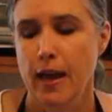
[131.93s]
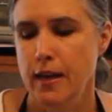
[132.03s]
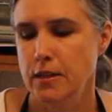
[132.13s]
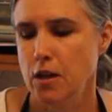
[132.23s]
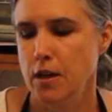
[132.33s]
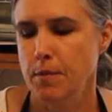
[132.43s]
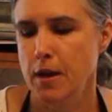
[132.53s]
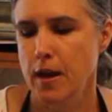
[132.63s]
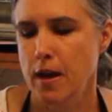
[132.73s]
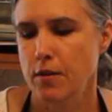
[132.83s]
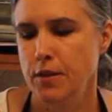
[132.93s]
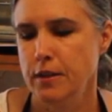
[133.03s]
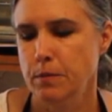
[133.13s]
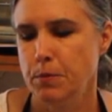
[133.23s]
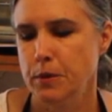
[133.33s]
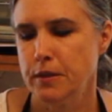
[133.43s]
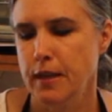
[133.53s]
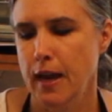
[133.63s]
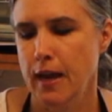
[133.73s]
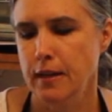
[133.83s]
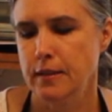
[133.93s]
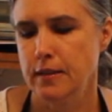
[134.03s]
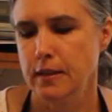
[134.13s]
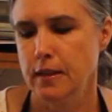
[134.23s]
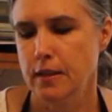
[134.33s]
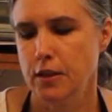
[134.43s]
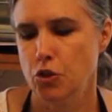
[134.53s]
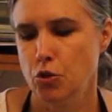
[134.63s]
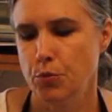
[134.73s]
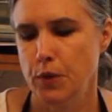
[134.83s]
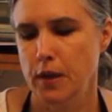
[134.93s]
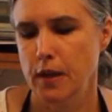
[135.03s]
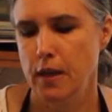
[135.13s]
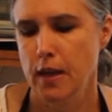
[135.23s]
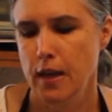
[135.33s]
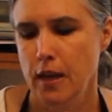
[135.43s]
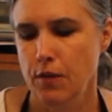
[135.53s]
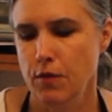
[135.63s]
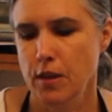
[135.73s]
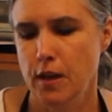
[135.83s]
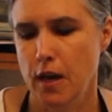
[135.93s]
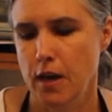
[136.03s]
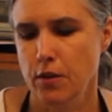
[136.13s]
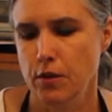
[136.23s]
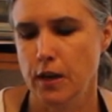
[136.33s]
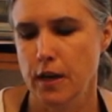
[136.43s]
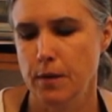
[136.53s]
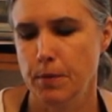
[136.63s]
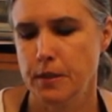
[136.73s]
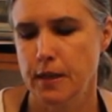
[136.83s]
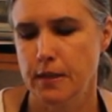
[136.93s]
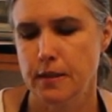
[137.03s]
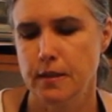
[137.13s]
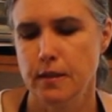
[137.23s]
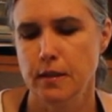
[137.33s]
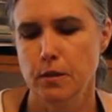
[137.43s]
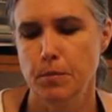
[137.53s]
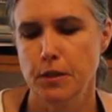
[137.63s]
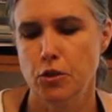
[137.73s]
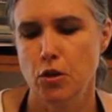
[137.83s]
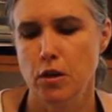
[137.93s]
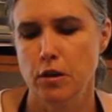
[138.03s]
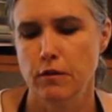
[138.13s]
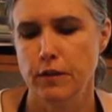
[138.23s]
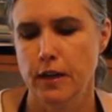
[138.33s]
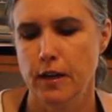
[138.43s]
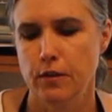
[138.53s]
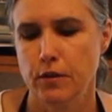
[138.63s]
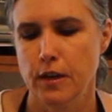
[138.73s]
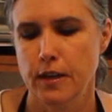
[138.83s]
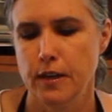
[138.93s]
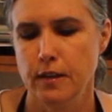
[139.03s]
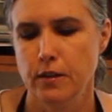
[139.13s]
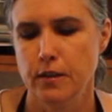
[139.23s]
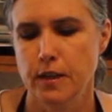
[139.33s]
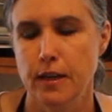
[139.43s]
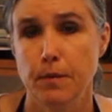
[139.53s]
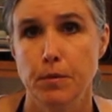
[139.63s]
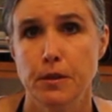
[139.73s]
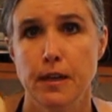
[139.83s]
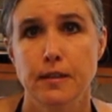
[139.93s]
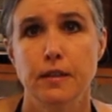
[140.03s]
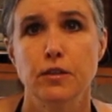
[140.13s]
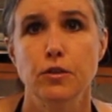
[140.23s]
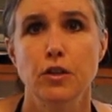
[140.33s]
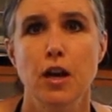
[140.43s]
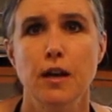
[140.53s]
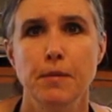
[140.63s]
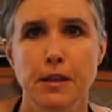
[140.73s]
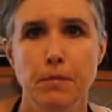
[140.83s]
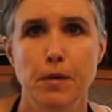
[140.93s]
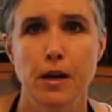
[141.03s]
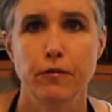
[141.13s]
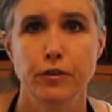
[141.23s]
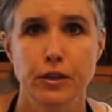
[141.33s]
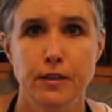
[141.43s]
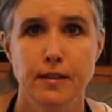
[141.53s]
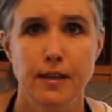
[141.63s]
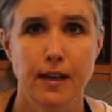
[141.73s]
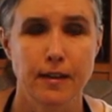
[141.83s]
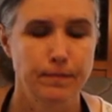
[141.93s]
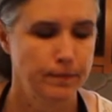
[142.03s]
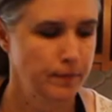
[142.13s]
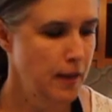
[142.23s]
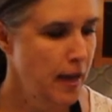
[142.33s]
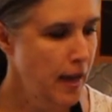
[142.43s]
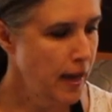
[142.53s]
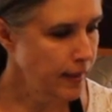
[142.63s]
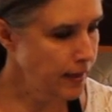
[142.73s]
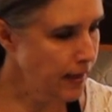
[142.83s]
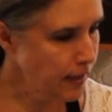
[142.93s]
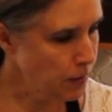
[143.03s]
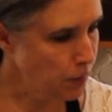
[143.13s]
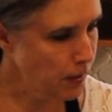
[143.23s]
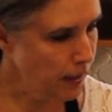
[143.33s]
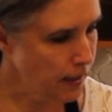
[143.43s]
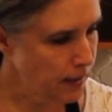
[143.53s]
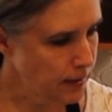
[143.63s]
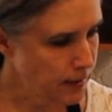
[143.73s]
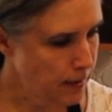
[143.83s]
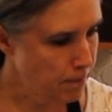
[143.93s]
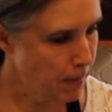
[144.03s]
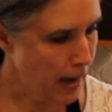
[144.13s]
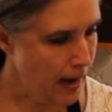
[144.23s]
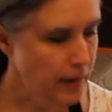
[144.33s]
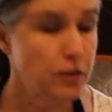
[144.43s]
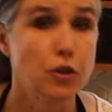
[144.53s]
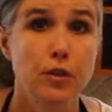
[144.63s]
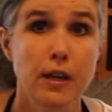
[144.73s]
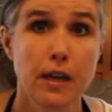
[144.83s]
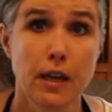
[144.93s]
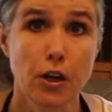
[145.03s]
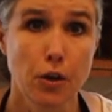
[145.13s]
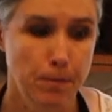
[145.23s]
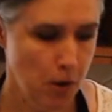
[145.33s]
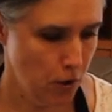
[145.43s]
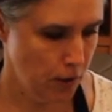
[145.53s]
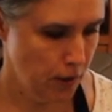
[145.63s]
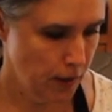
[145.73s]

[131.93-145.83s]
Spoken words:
And talk about how this protects the tree. Even the color kind of protects it. It's a little bit darker of a color and it looks like it protects it. So talk about the bark for just a second. The next one is the bast, or the inner bark.